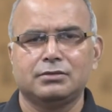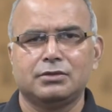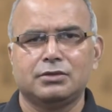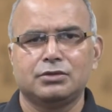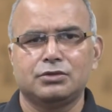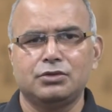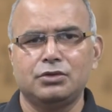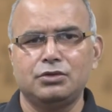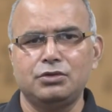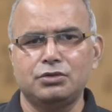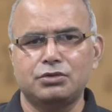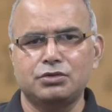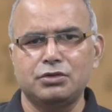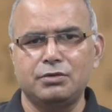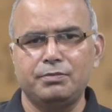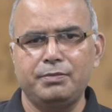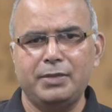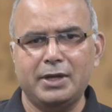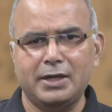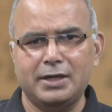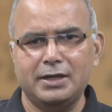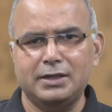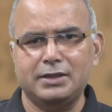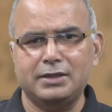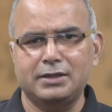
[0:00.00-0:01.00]
So you should
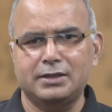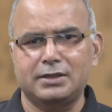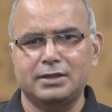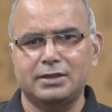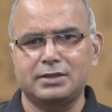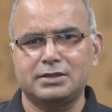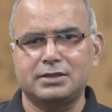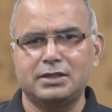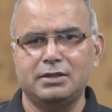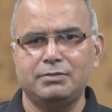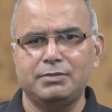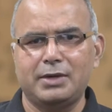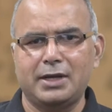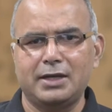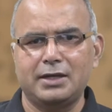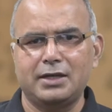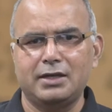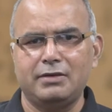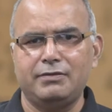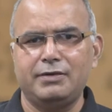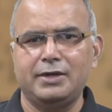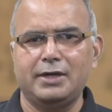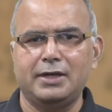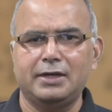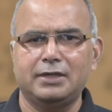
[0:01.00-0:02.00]
make it interesting by
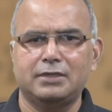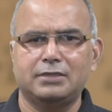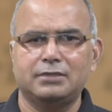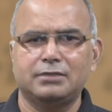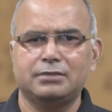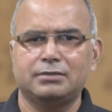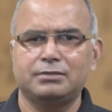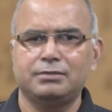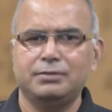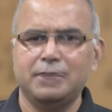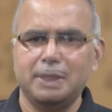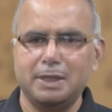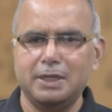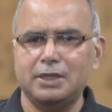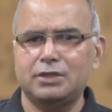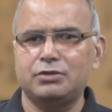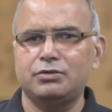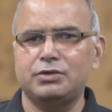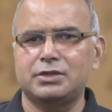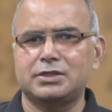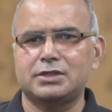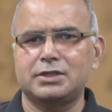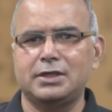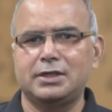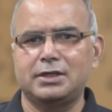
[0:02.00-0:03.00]
giving it many
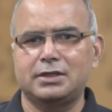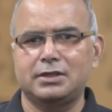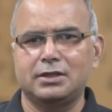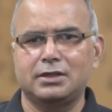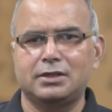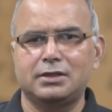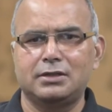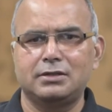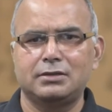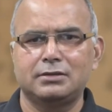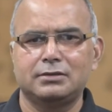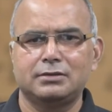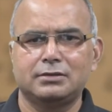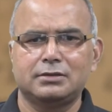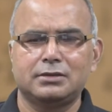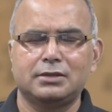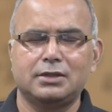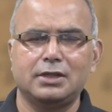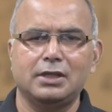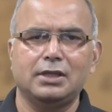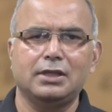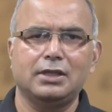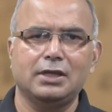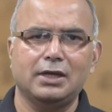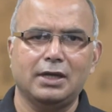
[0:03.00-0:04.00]
twists and turns
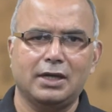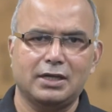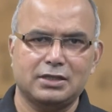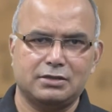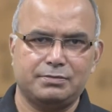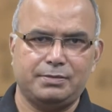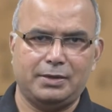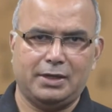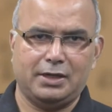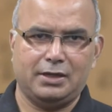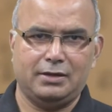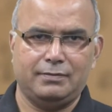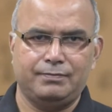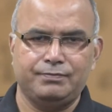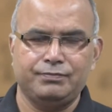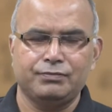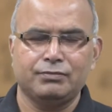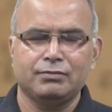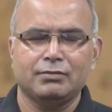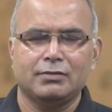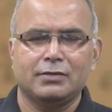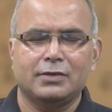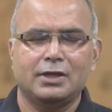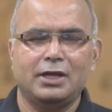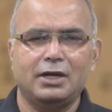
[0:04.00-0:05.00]
till the last para.
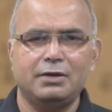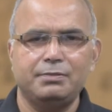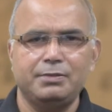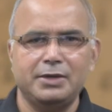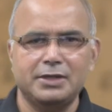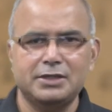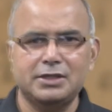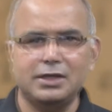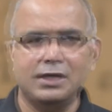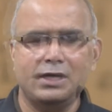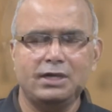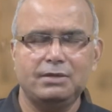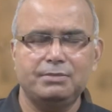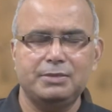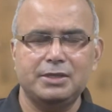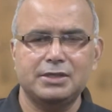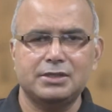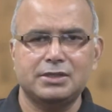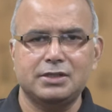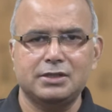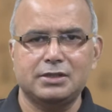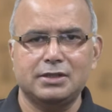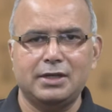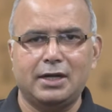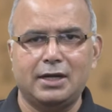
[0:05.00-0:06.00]
That basically
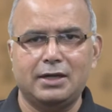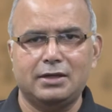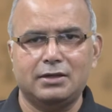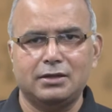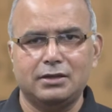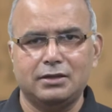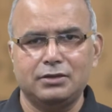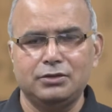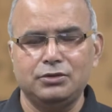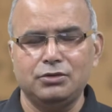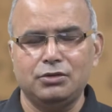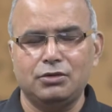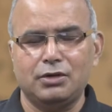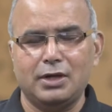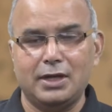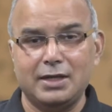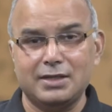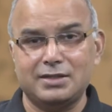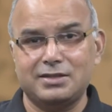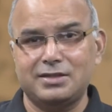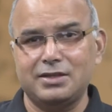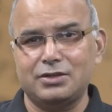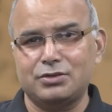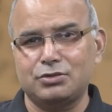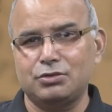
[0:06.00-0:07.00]
means is that your
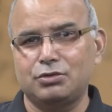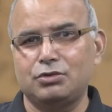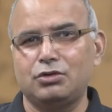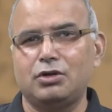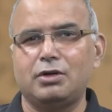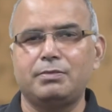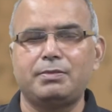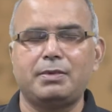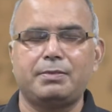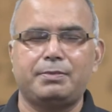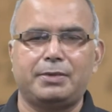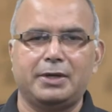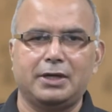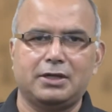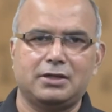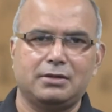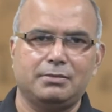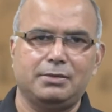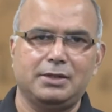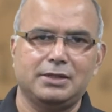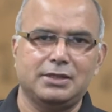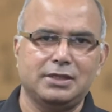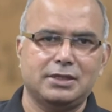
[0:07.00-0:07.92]
essay should not be predictable.